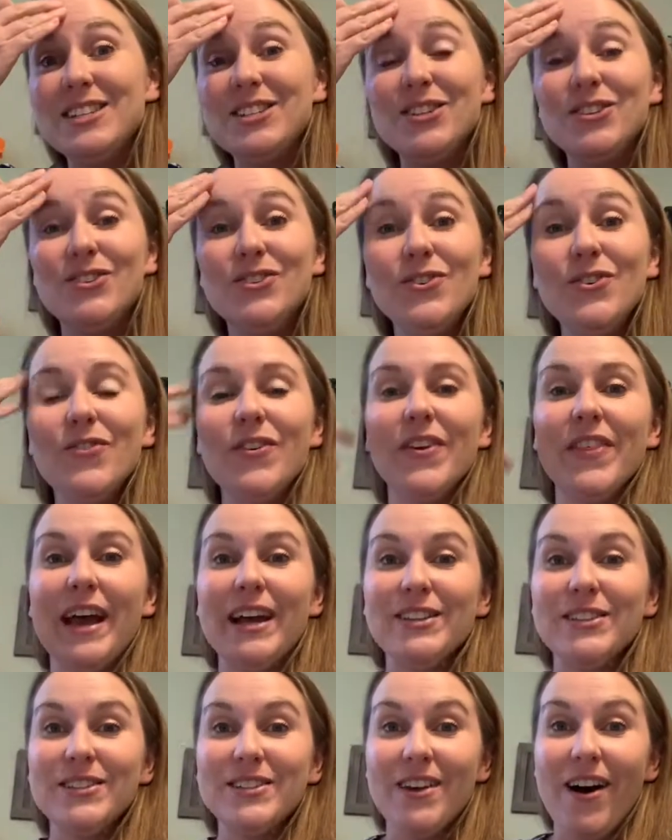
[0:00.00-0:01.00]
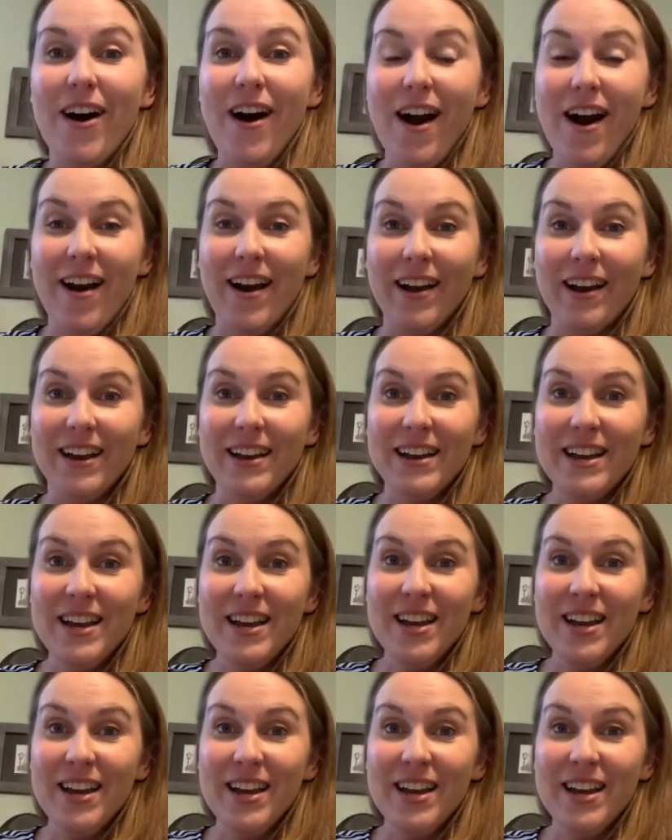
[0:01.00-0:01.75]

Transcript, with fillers: to do for that song?